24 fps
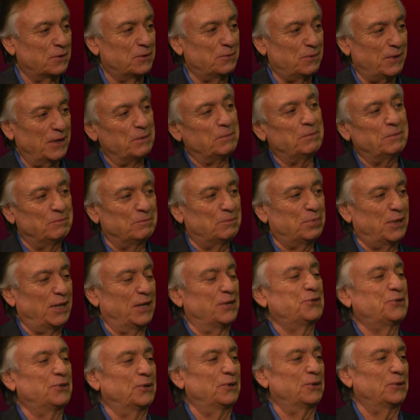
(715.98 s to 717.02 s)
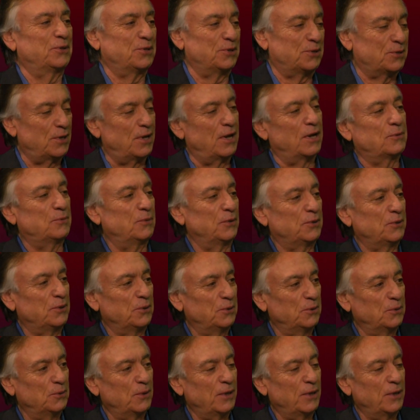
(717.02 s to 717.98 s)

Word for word: a great pleasure to talk Thank with you.